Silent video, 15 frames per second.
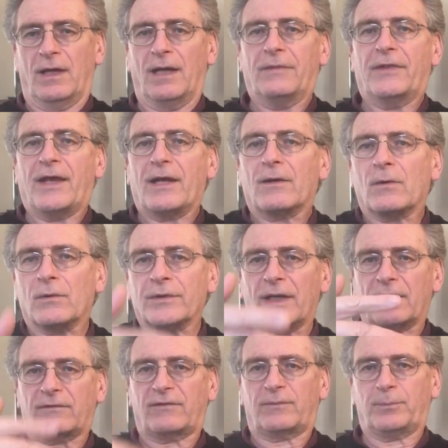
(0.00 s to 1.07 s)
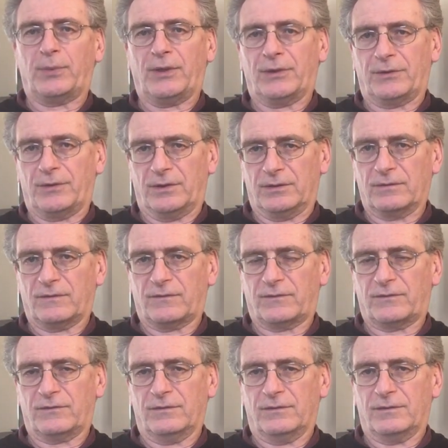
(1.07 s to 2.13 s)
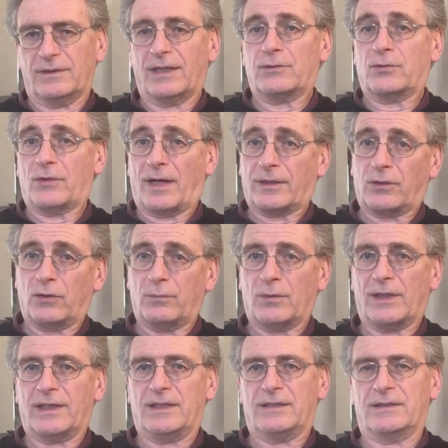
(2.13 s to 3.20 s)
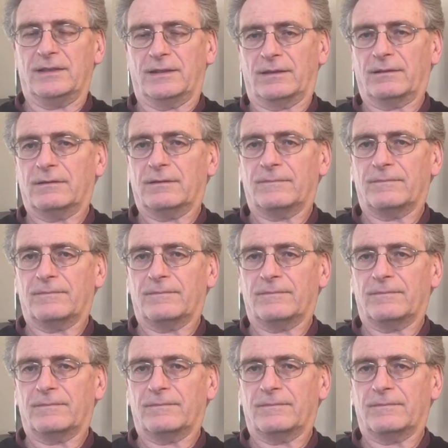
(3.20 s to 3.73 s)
and their own experience that you're accumulating.